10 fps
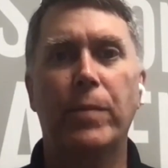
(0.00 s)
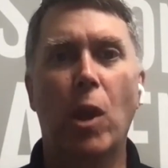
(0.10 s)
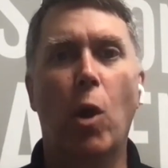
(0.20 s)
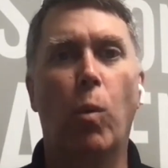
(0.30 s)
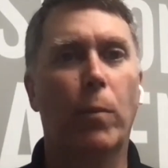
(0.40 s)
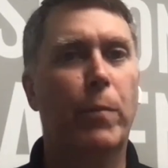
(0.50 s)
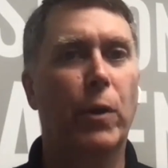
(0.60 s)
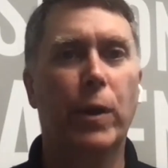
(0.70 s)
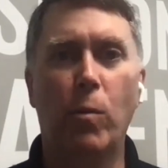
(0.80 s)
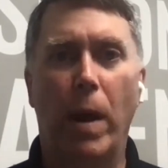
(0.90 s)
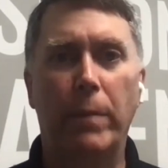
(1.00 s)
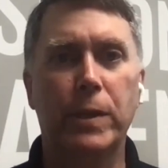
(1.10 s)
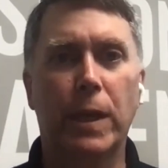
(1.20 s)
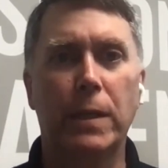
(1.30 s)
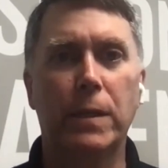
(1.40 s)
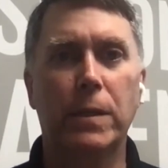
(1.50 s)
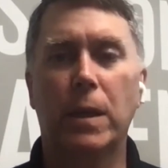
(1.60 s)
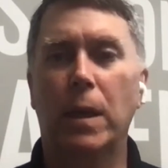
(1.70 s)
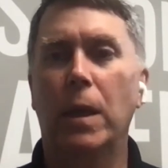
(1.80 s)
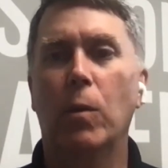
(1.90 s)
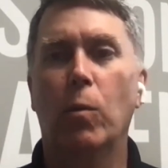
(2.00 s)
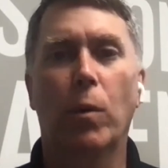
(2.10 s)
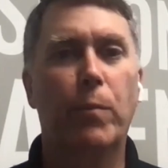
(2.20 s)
No, we're building websites, we're